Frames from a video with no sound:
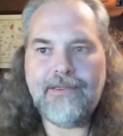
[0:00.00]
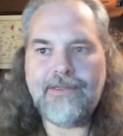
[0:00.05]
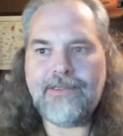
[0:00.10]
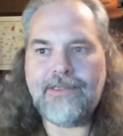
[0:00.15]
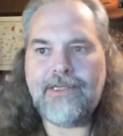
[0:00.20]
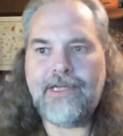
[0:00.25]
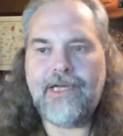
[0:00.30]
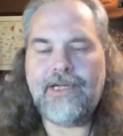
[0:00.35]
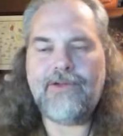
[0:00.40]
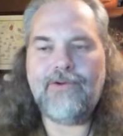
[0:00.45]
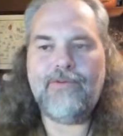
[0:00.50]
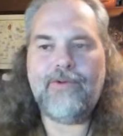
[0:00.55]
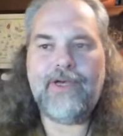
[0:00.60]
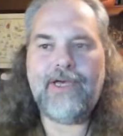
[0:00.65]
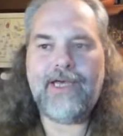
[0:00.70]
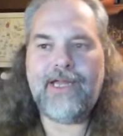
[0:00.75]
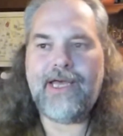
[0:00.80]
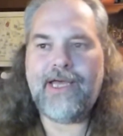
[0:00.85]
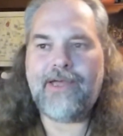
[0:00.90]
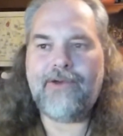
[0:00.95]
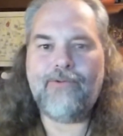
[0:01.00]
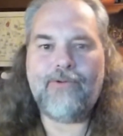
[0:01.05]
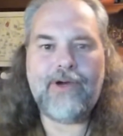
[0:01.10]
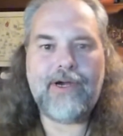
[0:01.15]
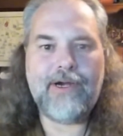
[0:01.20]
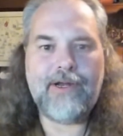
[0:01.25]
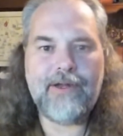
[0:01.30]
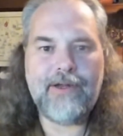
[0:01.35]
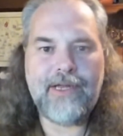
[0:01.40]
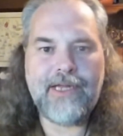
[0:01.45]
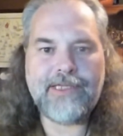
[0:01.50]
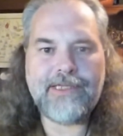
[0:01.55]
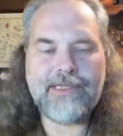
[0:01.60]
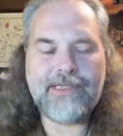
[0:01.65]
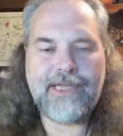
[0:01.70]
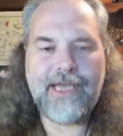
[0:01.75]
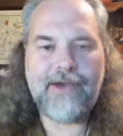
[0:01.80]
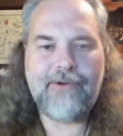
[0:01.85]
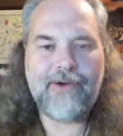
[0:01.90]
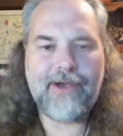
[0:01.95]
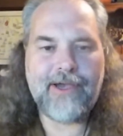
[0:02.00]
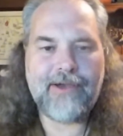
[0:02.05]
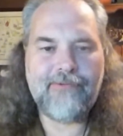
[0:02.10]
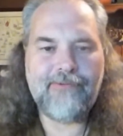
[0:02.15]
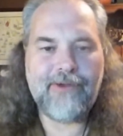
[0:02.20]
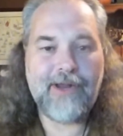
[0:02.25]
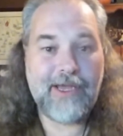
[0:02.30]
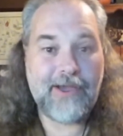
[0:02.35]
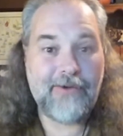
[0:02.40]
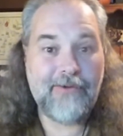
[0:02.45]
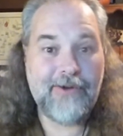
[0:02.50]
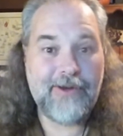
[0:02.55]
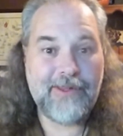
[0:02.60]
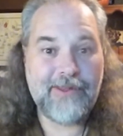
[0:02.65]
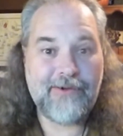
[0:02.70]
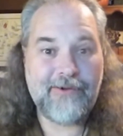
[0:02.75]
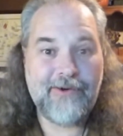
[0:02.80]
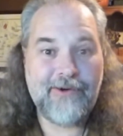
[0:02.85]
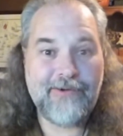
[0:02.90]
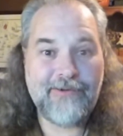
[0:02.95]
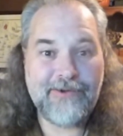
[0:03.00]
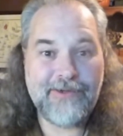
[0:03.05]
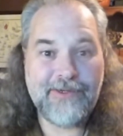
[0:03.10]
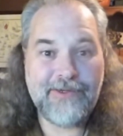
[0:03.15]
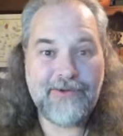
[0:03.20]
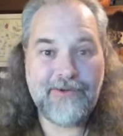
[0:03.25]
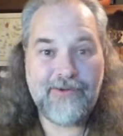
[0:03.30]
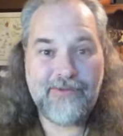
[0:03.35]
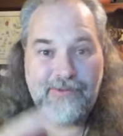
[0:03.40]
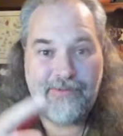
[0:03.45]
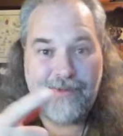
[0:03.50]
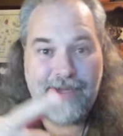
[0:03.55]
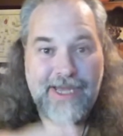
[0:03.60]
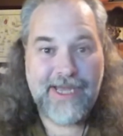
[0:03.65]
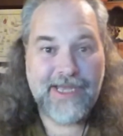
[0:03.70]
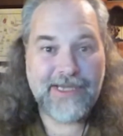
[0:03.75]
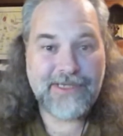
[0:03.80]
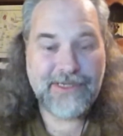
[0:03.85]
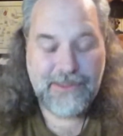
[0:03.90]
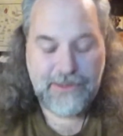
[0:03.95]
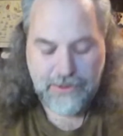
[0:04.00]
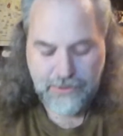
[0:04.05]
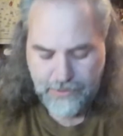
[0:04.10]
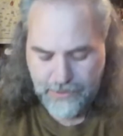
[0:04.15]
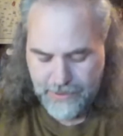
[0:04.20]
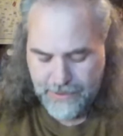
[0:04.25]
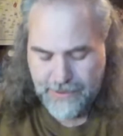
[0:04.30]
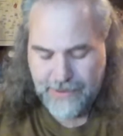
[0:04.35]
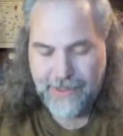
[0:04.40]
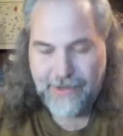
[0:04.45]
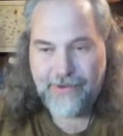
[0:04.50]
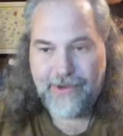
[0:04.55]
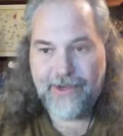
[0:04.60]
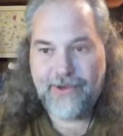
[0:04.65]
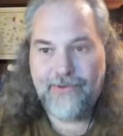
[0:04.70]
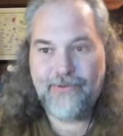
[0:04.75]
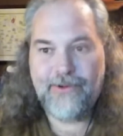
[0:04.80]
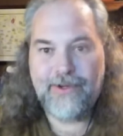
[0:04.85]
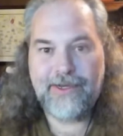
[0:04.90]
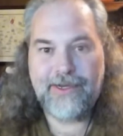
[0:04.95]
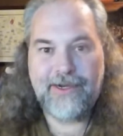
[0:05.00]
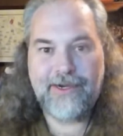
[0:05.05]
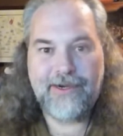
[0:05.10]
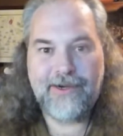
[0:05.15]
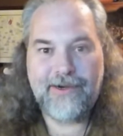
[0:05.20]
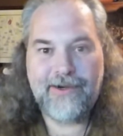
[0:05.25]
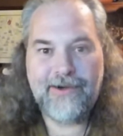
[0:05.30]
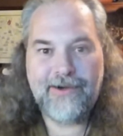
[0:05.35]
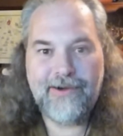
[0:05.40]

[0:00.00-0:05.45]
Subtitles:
It's not too bad. I could wear it. This is how when I go into the grocery store with my Action 2, this is how I go in there.